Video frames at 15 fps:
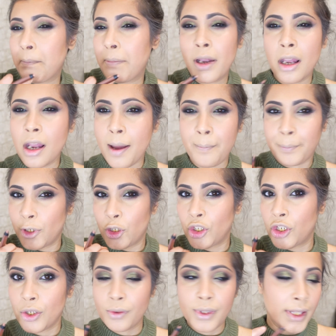plump,
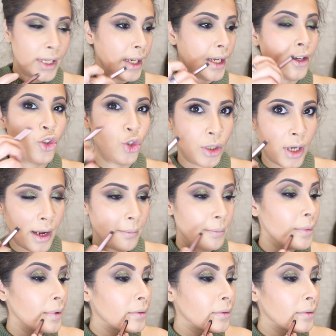juicy shape.